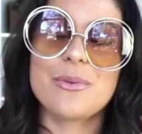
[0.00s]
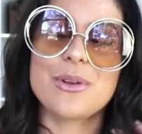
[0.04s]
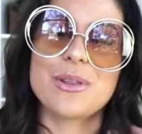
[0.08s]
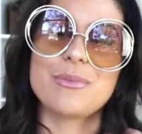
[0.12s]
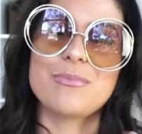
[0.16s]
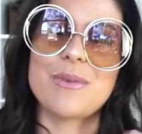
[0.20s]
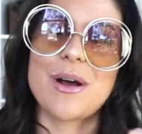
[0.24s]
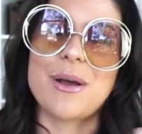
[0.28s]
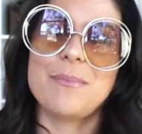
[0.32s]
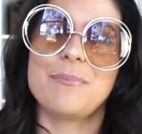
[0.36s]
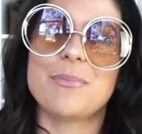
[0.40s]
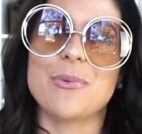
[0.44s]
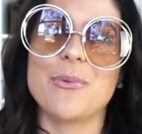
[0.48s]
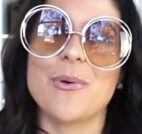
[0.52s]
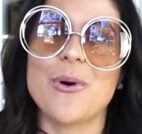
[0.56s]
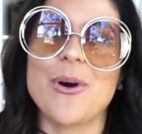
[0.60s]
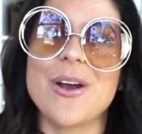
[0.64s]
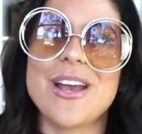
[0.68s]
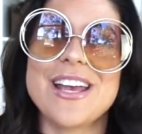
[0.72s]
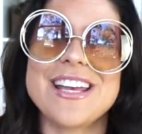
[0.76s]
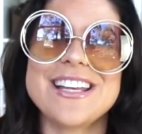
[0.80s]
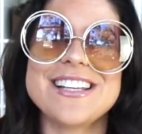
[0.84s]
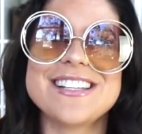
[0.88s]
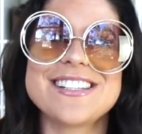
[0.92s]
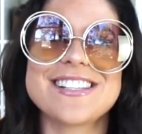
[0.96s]
with my
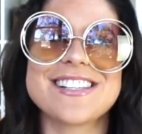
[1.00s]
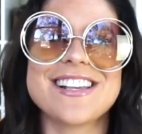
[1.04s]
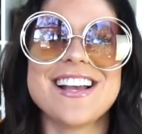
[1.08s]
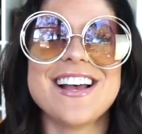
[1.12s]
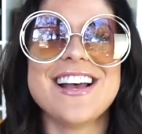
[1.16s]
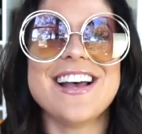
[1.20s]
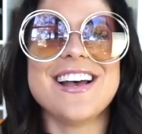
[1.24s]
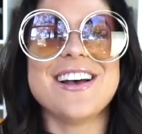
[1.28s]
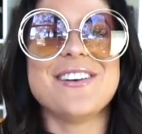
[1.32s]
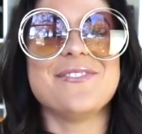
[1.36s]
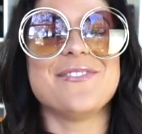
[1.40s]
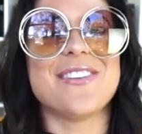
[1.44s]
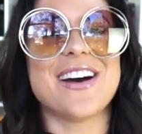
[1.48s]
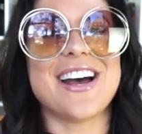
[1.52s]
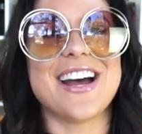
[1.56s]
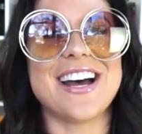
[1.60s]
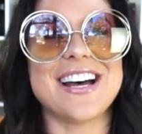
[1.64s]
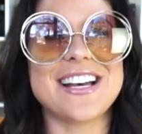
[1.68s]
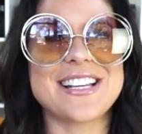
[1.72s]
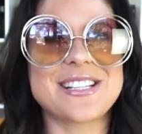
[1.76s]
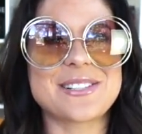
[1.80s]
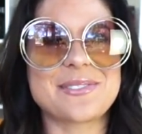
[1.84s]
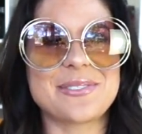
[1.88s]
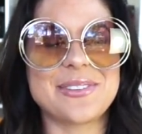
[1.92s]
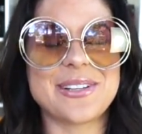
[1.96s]
boys, my
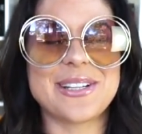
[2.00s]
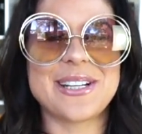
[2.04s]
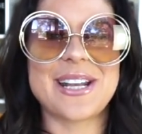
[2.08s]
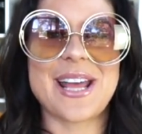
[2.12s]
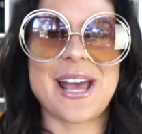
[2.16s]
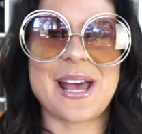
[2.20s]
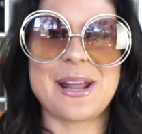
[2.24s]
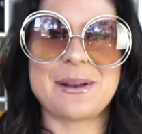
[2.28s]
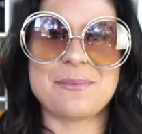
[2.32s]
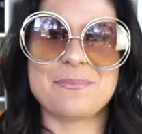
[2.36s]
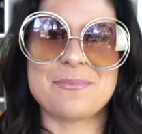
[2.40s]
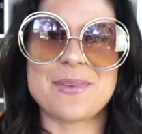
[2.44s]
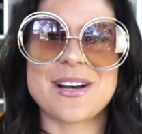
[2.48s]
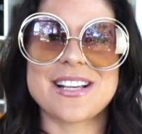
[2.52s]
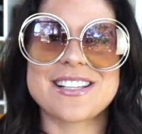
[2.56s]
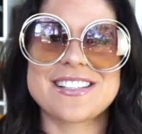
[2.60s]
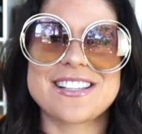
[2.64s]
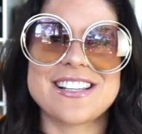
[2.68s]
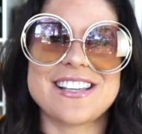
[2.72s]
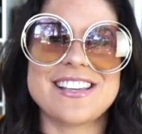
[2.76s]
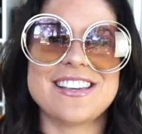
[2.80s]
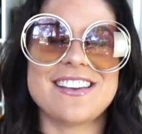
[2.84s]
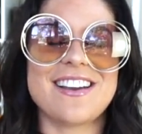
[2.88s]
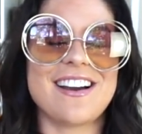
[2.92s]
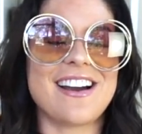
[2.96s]
husband and
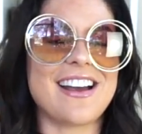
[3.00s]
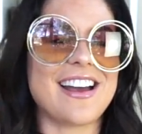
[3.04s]
Mussy.